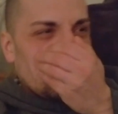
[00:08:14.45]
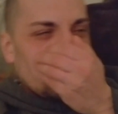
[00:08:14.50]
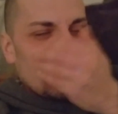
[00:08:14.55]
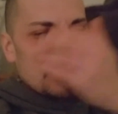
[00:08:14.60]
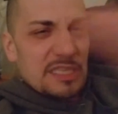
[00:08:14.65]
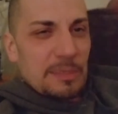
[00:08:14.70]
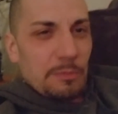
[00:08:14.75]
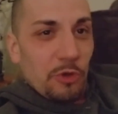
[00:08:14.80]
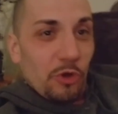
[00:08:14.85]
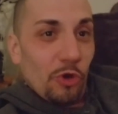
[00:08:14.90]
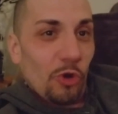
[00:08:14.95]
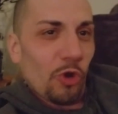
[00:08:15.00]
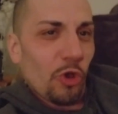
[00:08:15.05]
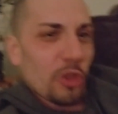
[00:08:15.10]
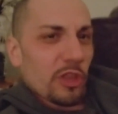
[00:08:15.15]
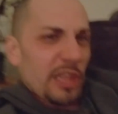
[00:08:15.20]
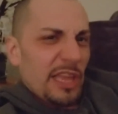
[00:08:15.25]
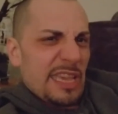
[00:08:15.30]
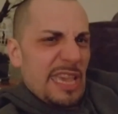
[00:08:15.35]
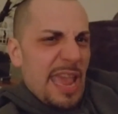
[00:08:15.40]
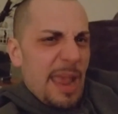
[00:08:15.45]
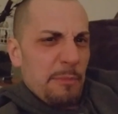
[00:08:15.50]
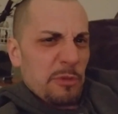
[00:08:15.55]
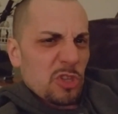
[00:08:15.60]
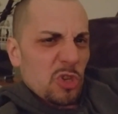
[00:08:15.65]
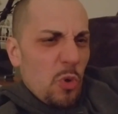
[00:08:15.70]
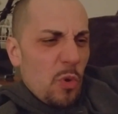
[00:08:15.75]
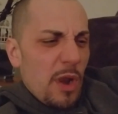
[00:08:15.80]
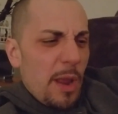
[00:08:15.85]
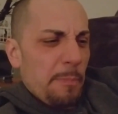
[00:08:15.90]
Some girl, the camera's
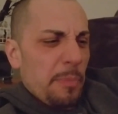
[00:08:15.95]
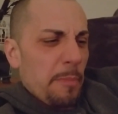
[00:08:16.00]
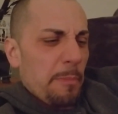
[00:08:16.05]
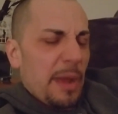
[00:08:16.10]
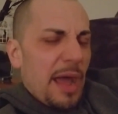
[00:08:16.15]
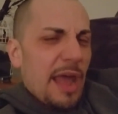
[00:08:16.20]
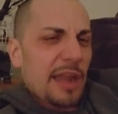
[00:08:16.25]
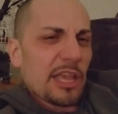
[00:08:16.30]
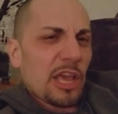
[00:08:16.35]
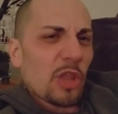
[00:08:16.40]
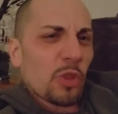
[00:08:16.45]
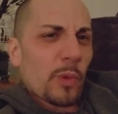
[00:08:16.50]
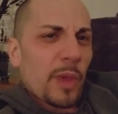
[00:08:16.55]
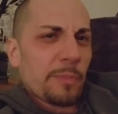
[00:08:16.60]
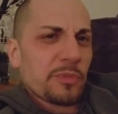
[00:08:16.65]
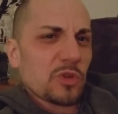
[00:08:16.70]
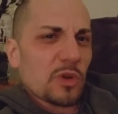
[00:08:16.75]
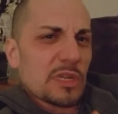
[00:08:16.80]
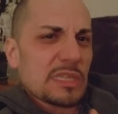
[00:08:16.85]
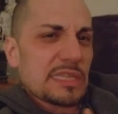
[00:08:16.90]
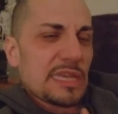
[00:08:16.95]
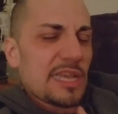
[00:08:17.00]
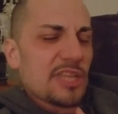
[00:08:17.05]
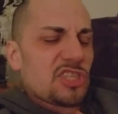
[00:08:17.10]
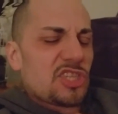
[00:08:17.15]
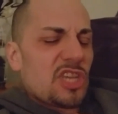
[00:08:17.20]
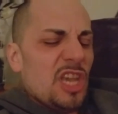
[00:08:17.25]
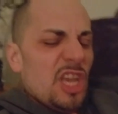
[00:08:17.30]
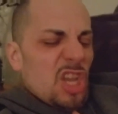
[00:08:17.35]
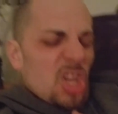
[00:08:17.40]
going up her body all the way up to her tits.